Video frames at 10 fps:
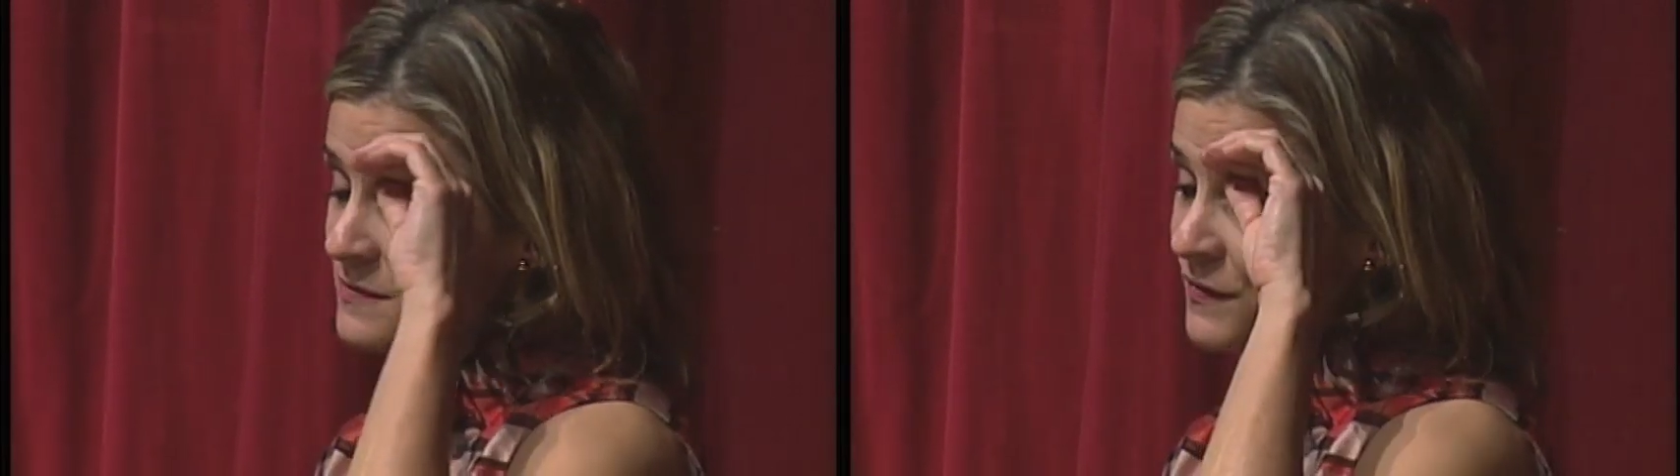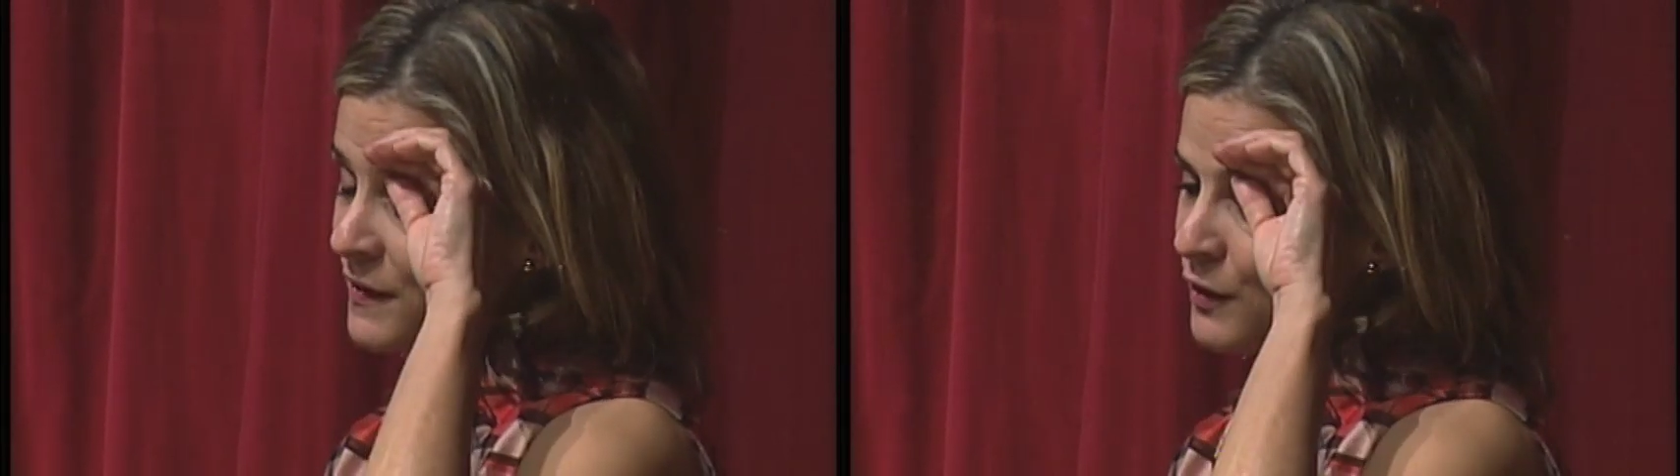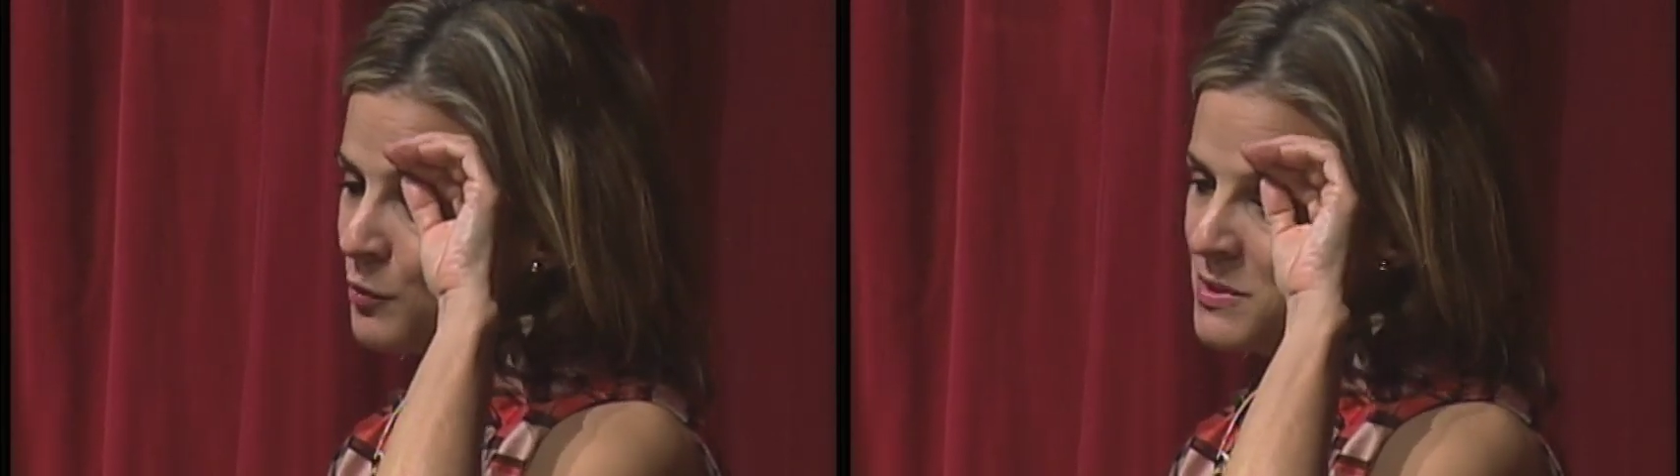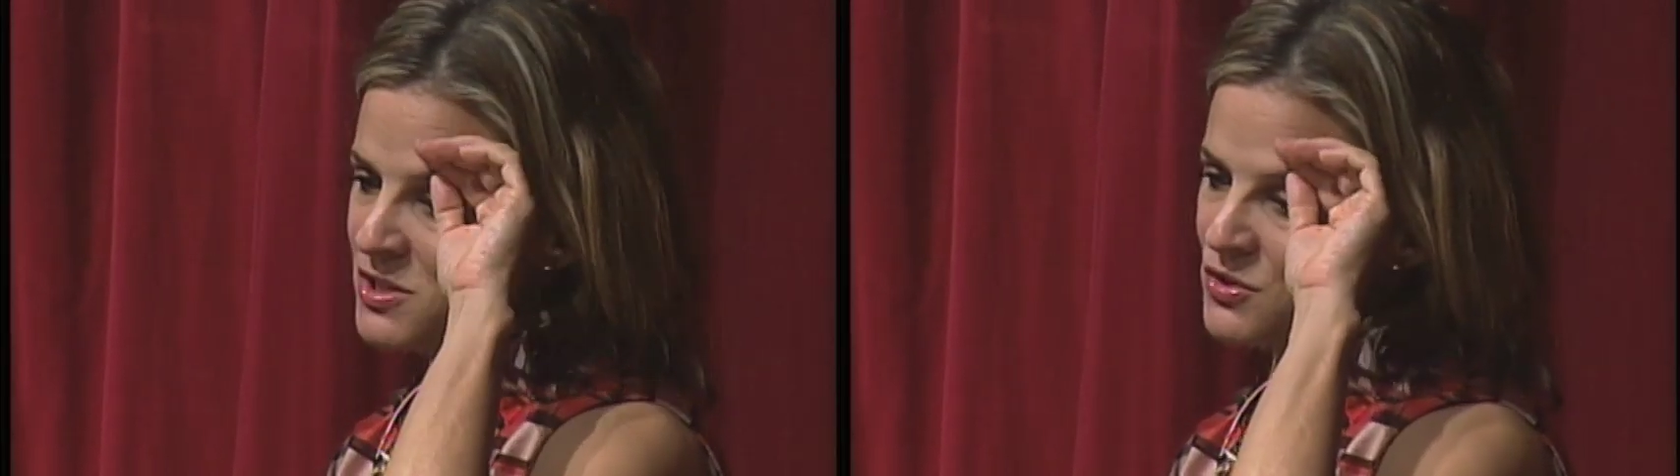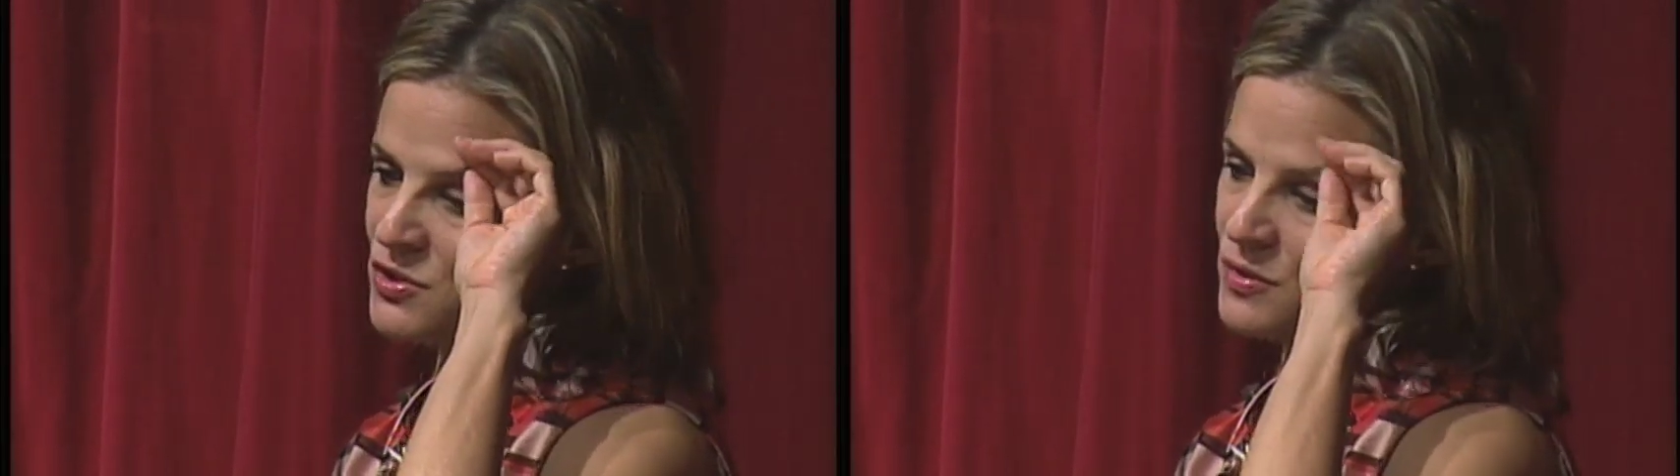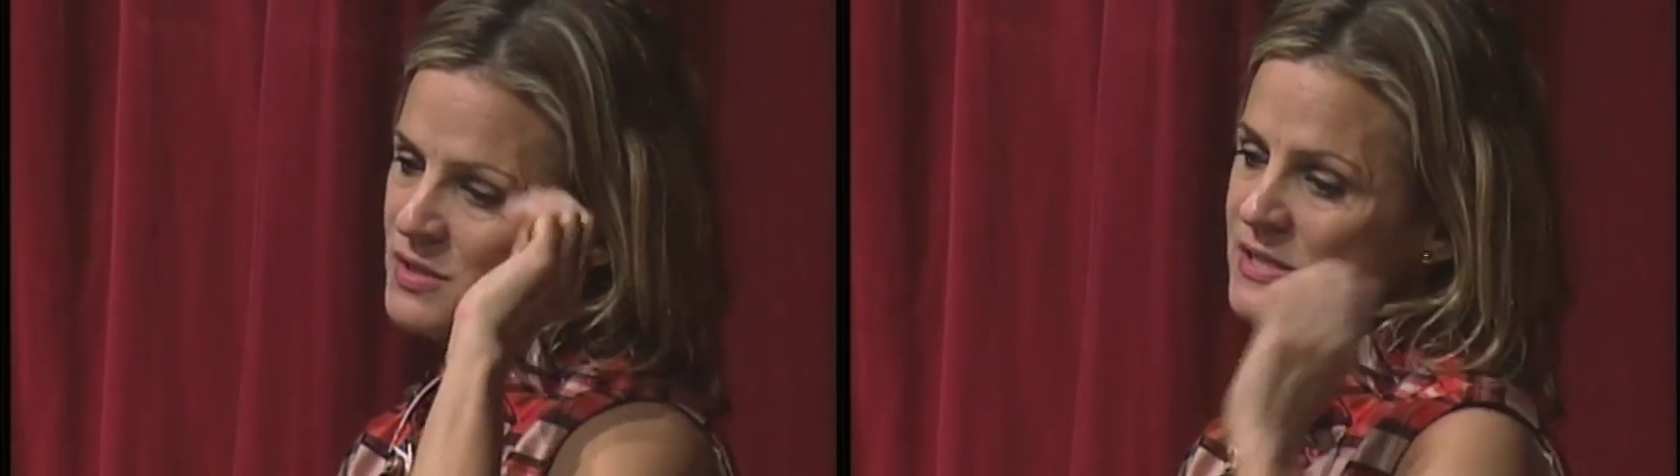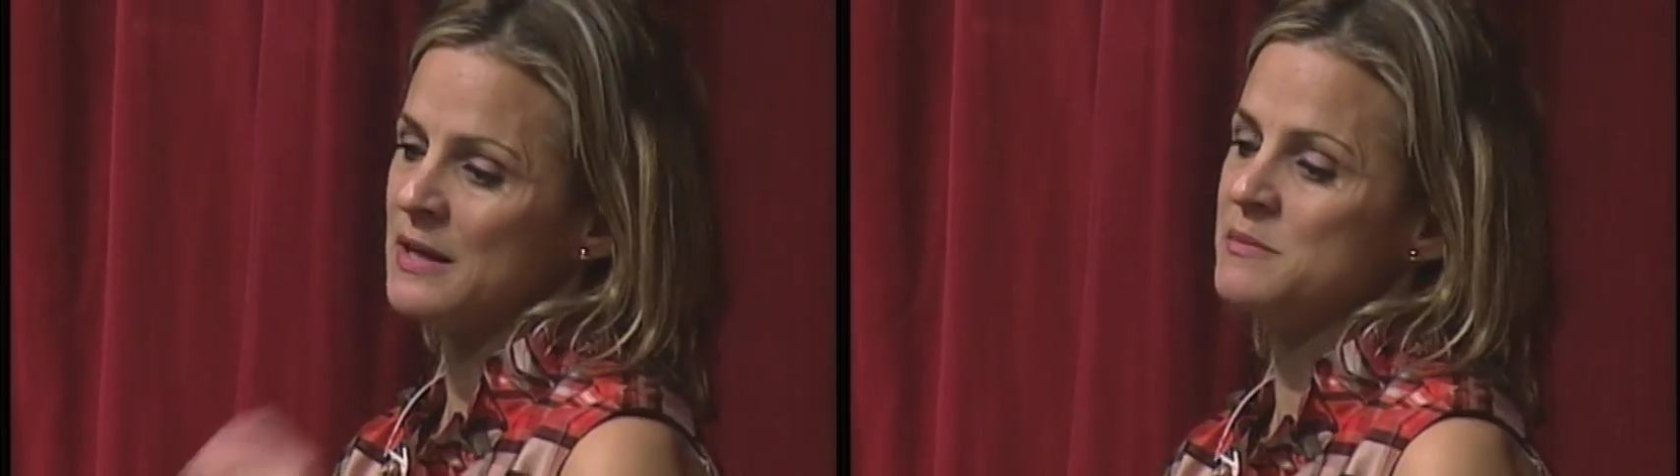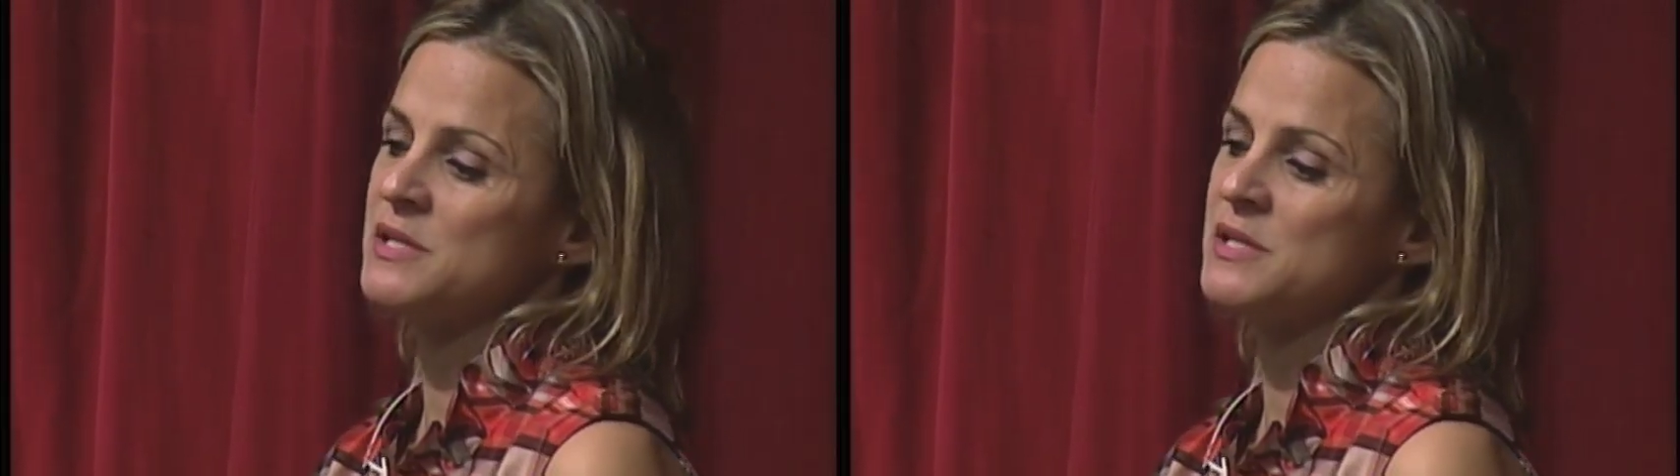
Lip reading: film is you do the same